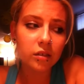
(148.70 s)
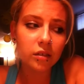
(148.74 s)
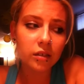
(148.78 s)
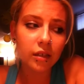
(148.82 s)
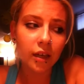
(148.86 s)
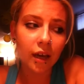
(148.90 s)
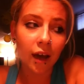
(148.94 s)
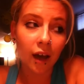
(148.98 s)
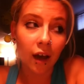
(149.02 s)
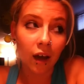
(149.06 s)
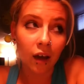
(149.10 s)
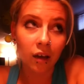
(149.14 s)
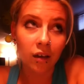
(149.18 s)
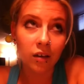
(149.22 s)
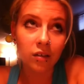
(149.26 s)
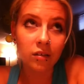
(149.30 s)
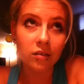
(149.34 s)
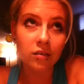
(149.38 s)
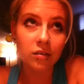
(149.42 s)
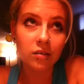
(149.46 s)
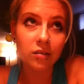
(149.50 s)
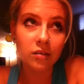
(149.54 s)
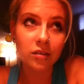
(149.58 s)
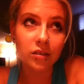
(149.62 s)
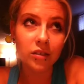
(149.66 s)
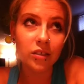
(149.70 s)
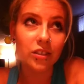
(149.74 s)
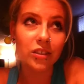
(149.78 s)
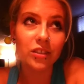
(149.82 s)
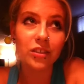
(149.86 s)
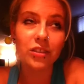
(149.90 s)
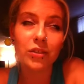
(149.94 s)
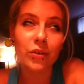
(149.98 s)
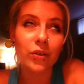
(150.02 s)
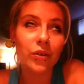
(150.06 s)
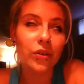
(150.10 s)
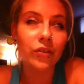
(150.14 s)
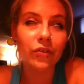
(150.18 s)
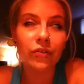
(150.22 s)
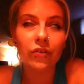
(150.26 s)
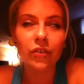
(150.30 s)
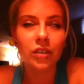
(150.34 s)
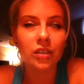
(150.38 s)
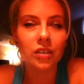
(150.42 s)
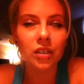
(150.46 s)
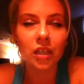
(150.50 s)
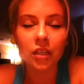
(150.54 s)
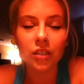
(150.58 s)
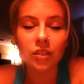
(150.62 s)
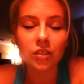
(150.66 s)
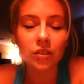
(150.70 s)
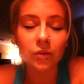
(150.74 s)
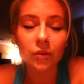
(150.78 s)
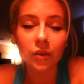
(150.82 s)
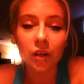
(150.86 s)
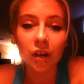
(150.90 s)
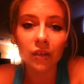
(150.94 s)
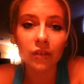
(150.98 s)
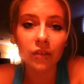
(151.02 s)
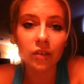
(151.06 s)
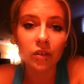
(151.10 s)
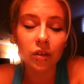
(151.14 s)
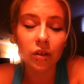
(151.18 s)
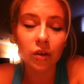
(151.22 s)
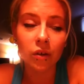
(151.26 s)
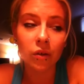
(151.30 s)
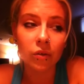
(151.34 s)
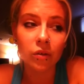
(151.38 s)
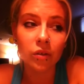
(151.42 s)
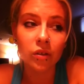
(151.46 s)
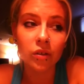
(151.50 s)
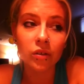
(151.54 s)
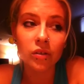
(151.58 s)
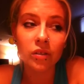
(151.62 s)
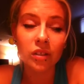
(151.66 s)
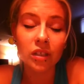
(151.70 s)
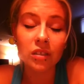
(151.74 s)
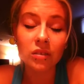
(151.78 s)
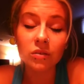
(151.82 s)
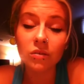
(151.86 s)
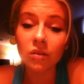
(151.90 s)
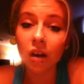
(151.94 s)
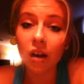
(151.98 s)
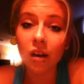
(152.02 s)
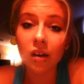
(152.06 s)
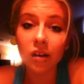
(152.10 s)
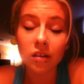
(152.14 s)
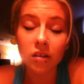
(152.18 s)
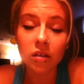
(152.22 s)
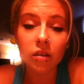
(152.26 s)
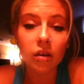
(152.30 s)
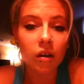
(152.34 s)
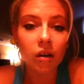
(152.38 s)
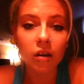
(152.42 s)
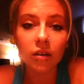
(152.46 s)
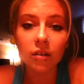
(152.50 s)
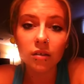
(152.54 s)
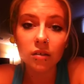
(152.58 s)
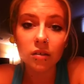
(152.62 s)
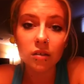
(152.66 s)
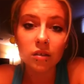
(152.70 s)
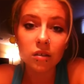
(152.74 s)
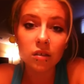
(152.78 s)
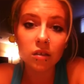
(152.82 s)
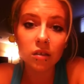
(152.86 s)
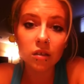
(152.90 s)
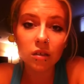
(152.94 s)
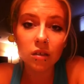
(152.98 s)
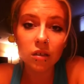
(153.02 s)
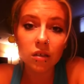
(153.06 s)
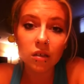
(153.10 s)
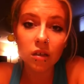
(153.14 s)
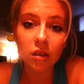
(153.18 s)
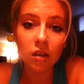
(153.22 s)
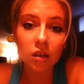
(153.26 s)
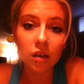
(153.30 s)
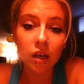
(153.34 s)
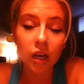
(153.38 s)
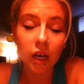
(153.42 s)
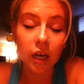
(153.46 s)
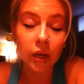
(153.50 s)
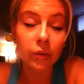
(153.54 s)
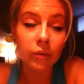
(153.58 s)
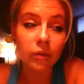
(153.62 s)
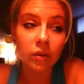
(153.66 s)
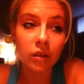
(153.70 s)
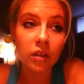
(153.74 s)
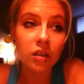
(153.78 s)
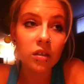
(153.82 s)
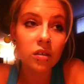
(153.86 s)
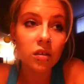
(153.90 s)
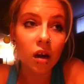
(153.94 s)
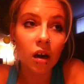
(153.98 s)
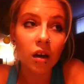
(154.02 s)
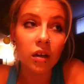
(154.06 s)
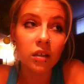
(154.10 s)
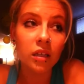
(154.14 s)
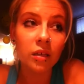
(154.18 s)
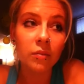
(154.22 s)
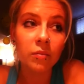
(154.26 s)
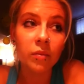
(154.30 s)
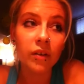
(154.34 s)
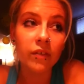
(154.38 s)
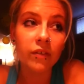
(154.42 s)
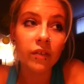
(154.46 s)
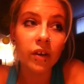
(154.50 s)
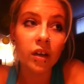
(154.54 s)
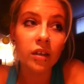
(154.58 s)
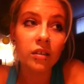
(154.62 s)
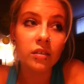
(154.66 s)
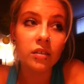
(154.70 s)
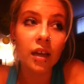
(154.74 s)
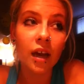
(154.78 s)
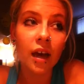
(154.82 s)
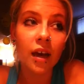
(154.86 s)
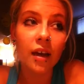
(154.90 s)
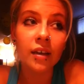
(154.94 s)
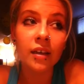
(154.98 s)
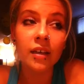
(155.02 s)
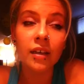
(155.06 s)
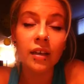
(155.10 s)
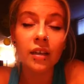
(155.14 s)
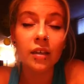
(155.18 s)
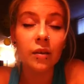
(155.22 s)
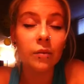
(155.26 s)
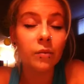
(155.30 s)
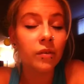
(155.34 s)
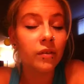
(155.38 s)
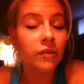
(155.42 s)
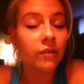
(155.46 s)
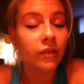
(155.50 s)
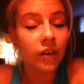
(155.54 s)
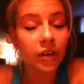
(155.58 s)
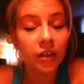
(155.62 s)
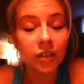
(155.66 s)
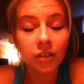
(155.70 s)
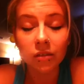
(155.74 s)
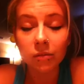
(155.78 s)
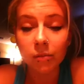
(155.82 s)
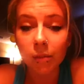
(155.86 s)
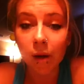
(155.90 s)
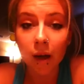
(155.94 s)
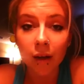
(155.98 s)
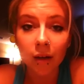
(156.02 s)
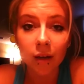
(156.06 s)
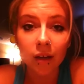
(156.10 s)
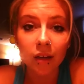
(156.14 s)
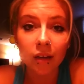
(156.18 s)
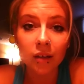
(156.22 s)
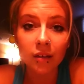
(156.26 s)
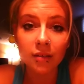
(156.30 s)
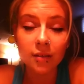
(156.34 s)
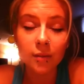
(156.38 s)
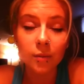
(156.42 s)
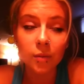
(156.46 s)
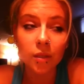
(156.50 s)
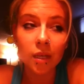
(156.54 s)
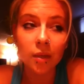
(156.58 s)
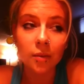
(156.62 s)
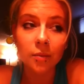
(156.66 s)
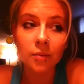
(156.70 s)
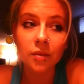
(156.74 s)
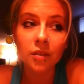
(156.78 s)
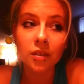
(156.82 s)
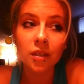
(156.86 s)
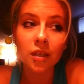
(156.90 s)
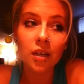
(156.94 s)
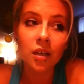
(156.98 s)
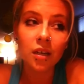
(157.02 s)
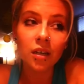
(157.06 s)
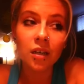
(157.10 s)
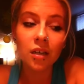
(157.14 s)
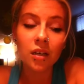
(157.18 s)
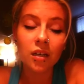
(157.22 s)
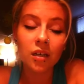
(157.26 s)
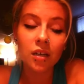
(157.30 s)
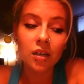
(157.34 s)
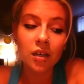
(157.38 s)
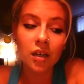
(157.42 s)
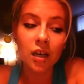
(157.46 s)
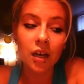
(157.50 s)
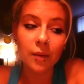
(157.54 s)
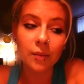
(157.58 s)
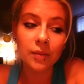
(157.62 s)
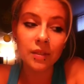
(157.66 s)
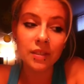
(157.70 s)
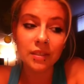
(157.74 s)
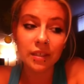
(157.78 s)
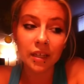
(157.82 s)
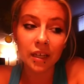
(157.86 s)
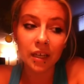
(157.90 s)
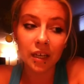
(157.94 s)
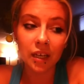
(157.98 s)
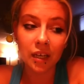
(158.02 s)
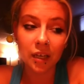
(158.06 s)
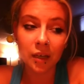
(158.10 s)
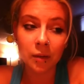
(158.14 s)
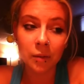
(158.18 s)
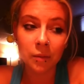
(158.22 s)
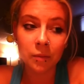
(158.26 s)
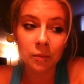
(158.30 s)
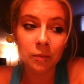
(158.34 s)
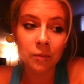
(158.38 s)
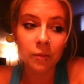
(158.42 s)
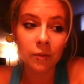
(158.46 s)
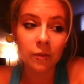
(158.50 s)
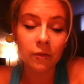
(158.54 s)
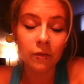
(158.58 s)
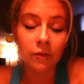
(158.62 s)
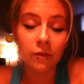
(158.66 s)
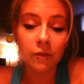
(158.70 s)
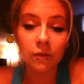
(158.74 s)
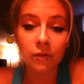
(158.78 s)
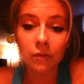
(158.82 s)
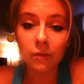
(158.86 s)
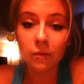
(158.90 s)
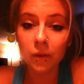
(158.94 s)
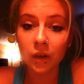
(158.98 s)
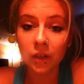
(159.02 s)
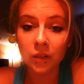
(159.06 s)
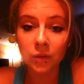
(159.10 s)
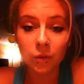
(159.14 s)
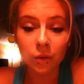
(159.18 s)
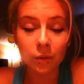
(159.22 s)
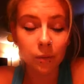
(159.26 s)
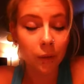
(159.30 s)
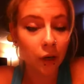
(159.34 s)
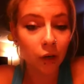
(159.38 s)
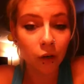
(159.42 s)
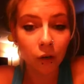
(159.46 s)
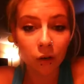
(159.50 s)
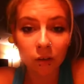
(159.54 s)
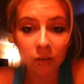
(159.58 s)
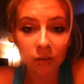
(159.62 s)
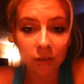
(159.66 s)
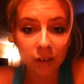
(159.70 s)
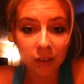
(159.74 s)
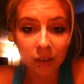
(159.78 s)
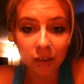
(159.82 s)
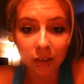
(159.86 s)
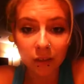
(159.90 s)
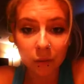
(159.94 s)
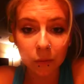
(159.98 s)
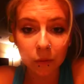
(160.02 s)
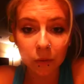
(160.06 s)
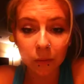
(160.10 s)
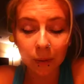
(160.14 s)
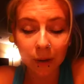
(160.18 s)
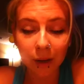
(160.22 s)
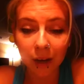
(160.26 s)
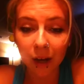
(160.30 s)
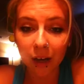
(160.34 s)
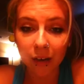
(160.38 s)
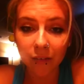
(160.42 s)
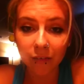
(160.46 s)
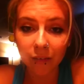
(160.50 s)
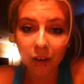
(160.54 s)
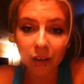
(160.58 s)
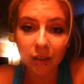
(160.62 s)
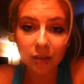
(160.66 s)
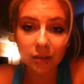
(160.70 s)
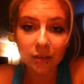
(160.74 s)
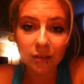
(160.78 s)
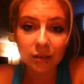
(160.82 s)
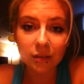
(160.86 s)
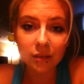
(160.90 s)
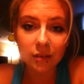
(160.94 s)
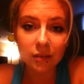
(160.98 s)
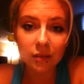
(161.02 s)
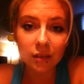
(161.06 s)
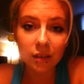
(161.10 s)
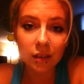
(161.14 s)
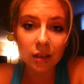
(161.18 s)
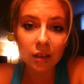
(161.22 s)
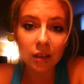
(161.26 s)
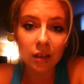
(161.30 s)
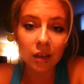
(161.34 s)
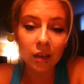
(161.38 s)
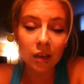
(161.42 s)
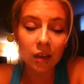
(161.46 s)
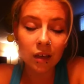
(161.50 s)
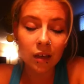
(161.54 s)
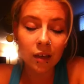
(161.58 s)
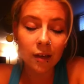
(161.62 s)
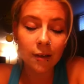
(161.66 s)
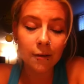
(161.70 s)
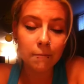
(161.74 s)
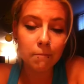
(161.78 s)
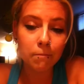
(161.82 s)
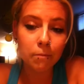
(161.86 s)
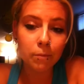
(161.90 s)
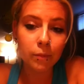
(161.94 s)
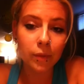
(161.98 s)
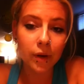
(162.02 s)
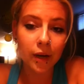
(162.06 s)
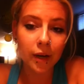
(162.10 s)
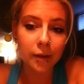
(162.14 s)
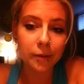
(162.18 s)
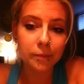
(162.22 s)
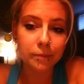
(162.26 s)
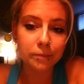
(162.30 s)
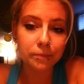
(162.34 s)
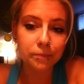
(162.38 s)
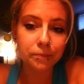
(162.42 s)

yeah, they're just doing it for attention, whatever. No, you know, that's what I thought. I really thought. Like, my friend, yeah, he can be very dramatic. Sometimes I am mistaking him as one of my girlfriends or one of my guy friends. But